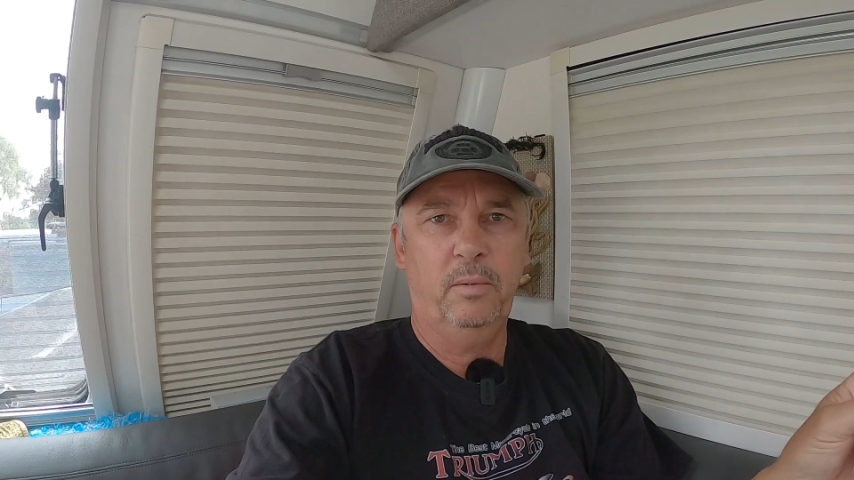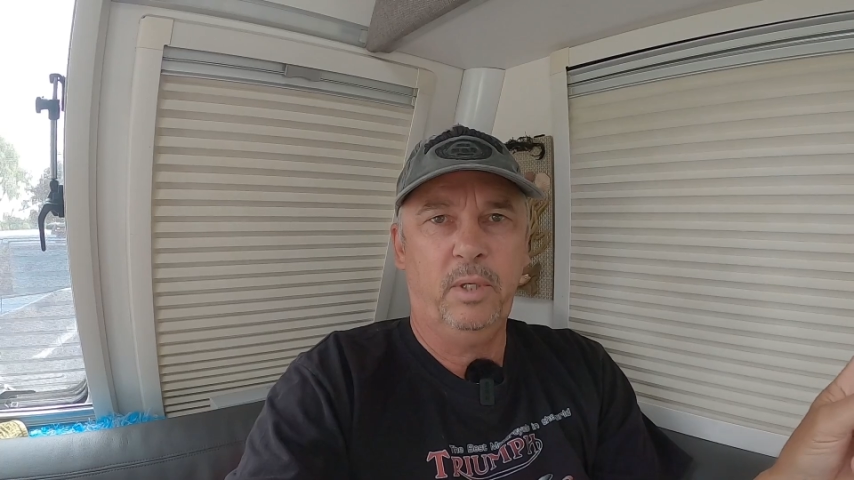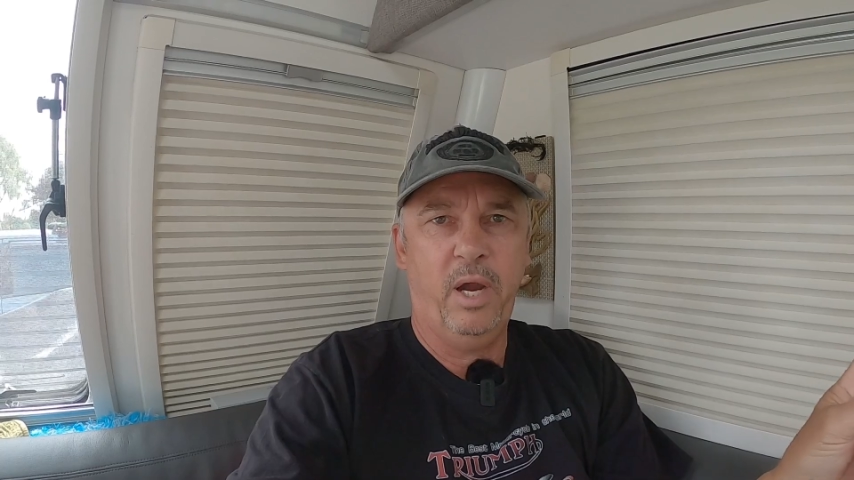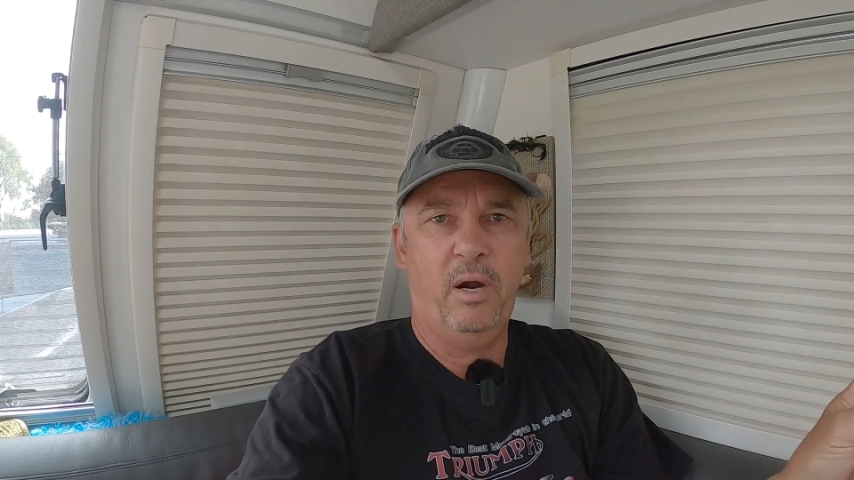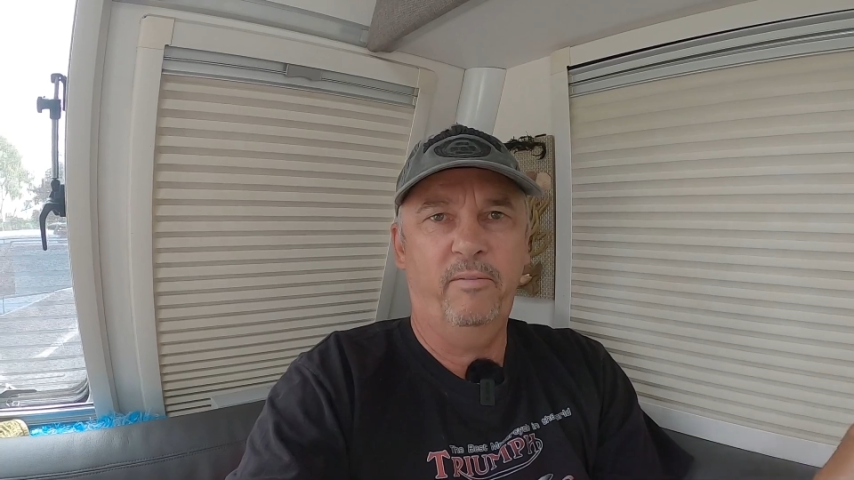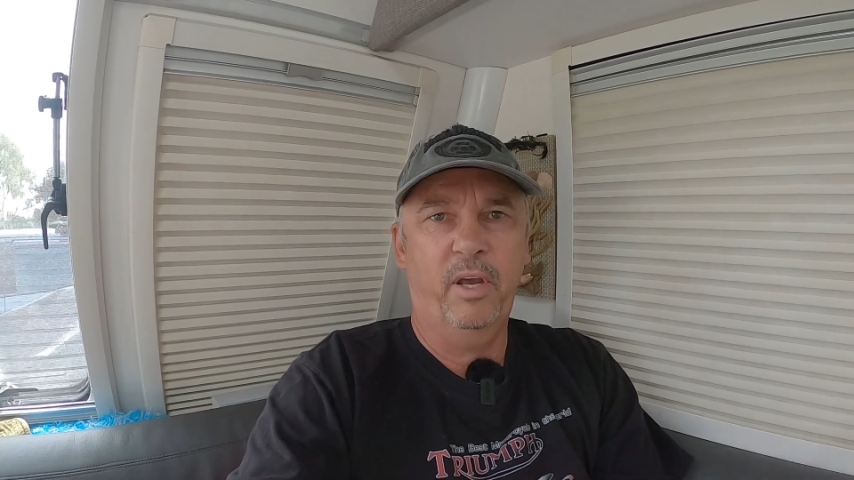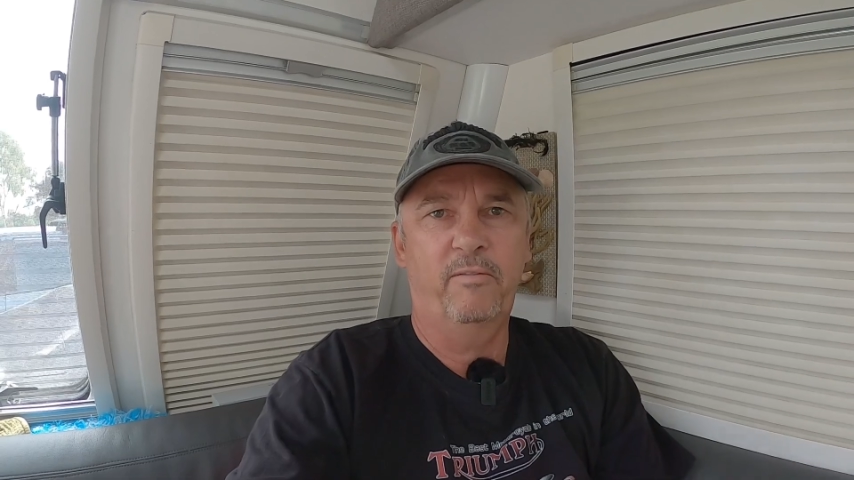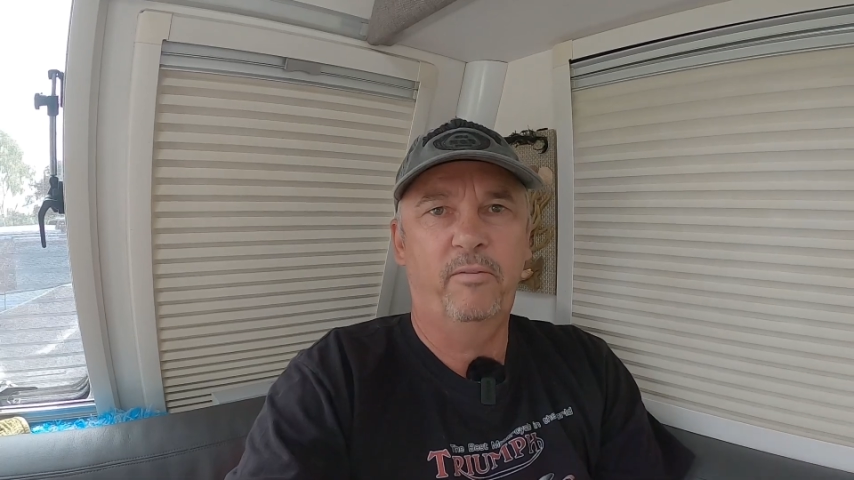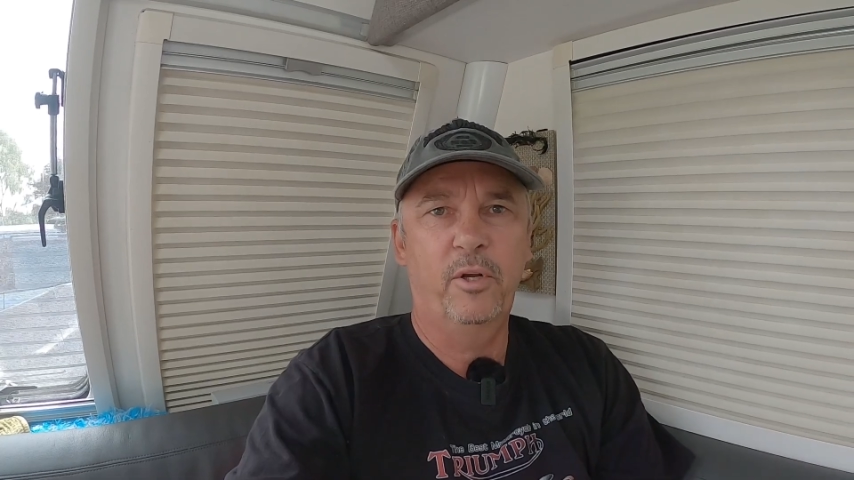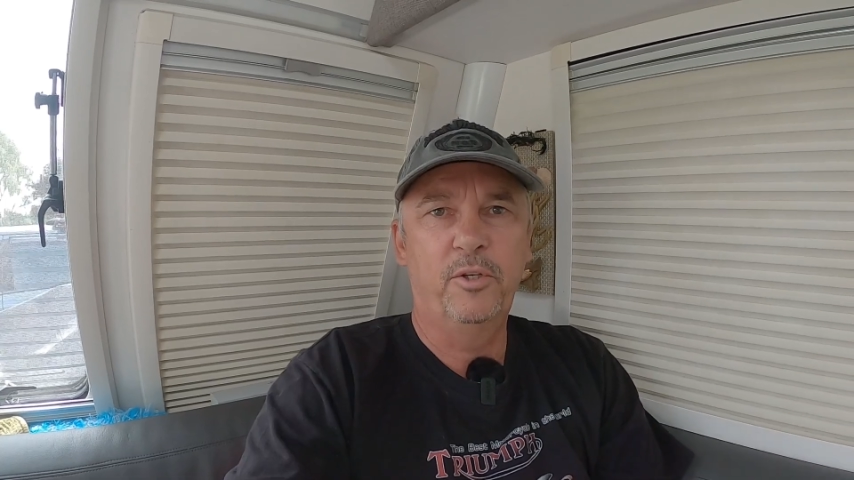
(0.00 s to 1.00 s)
caravan
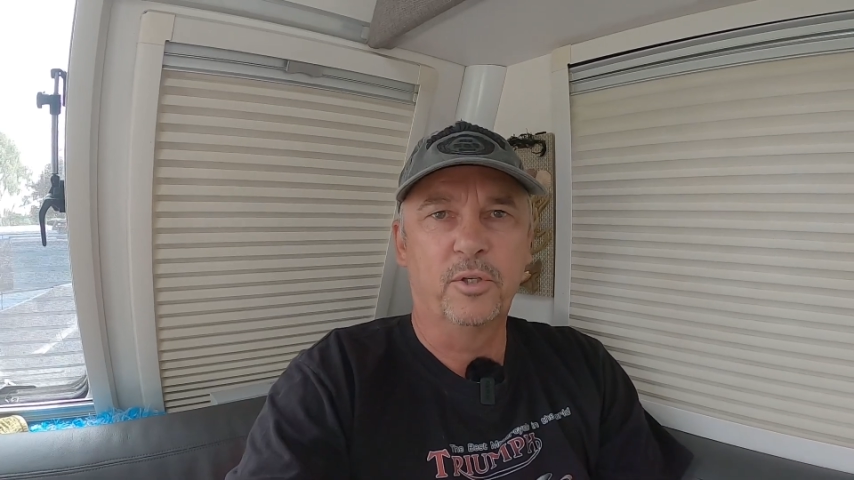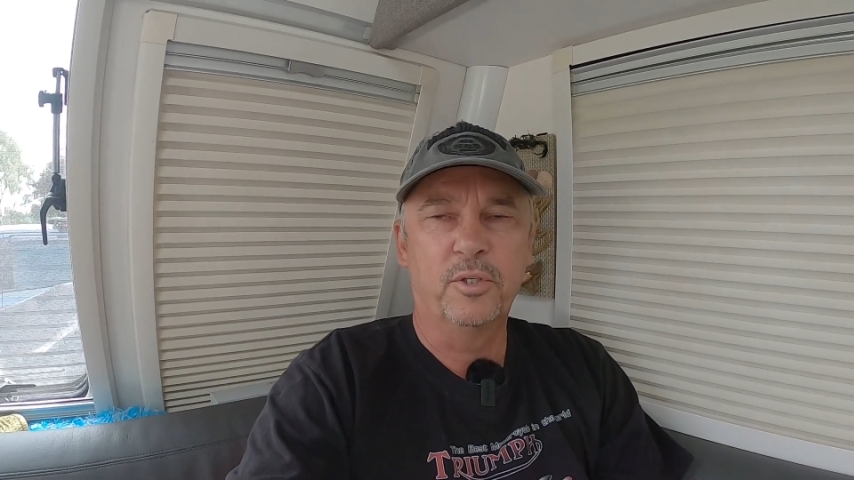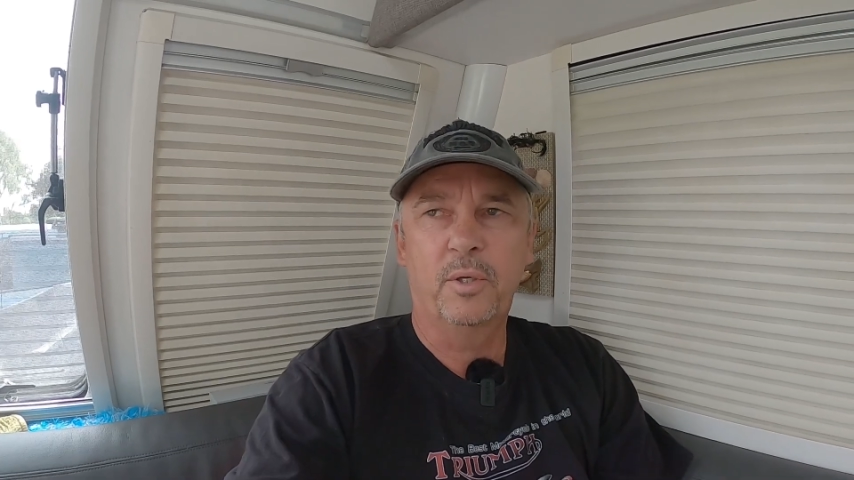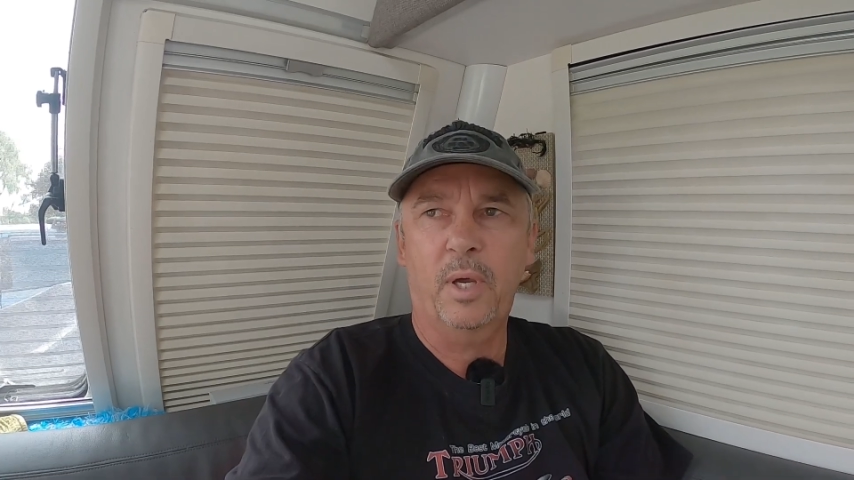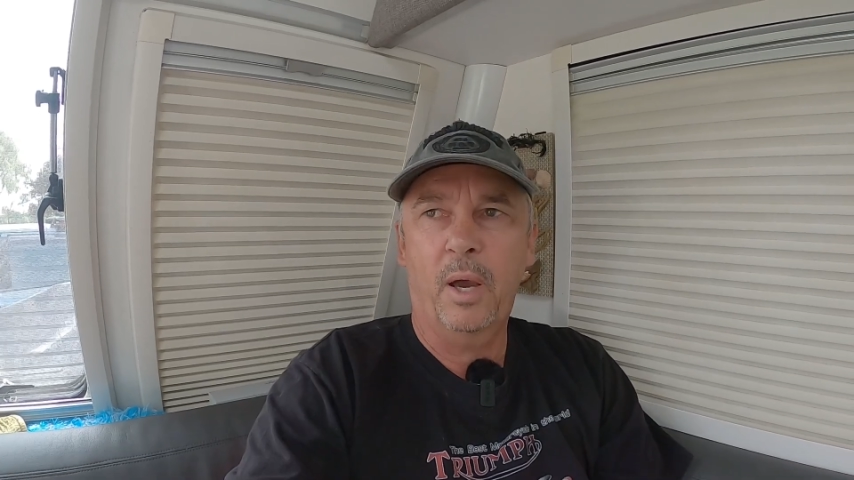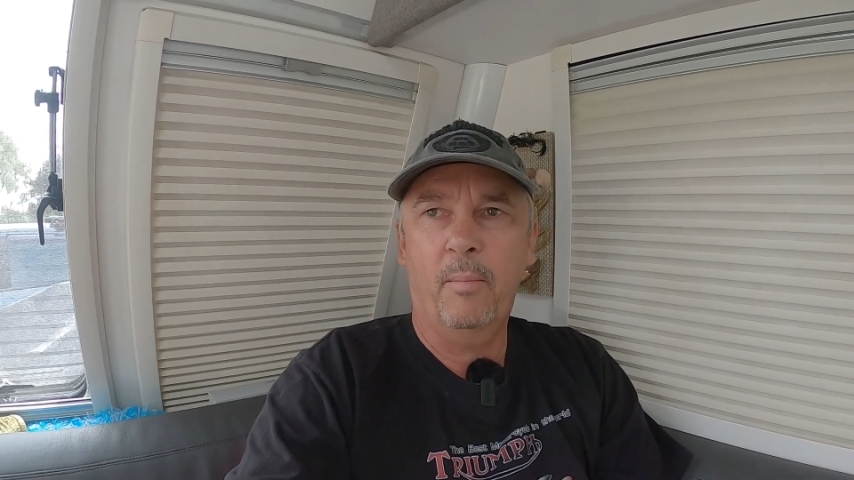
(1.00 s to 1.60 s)
fridges,